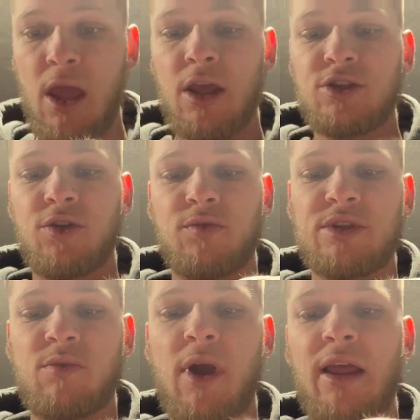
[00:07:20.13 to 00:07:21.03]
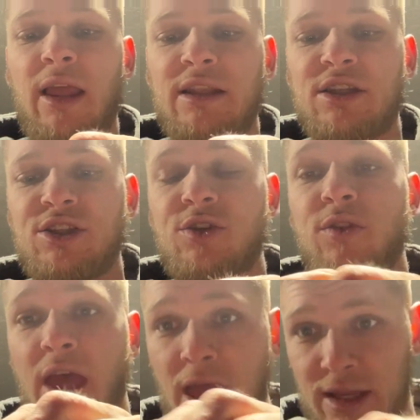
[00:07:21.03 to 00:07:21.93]
So the reason why I like to do
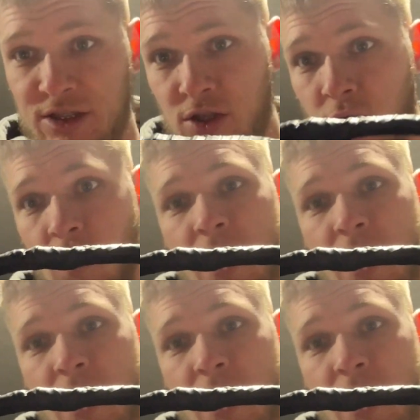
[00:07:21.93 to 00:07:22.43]
that is so